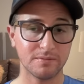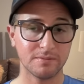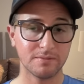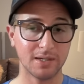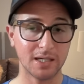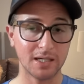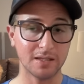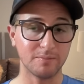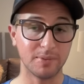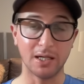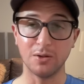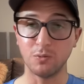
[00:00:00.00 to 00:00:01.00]
my
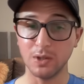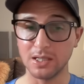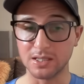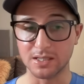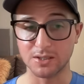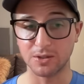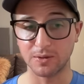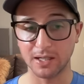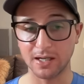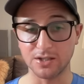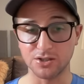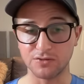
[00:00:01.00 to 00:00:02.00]
bet wins. So
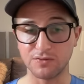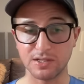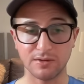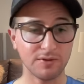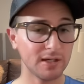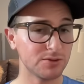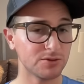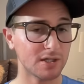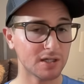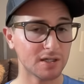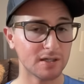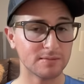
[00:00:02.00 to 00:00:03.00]
again, just visit
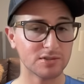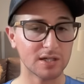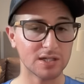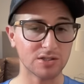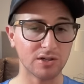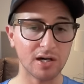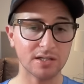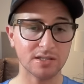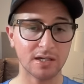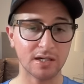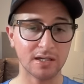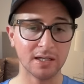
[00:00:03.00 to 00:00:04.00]

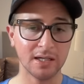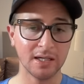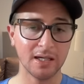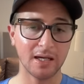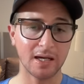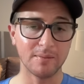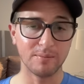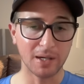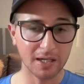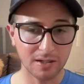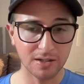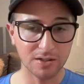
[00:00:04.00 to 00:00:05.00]
FanDuel.com/LockedOn and
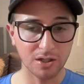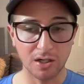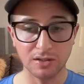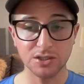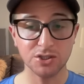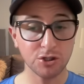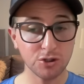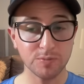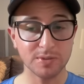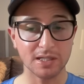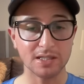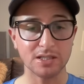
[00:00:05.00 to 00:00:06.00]
bet on college
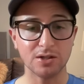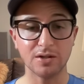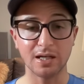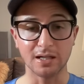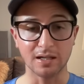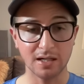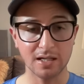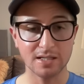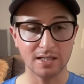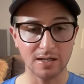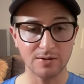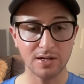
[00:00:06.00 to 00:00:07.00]
hoops until they cut
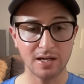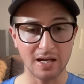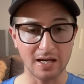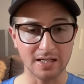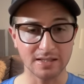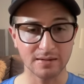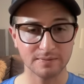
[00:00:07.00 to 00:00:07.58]
down the net.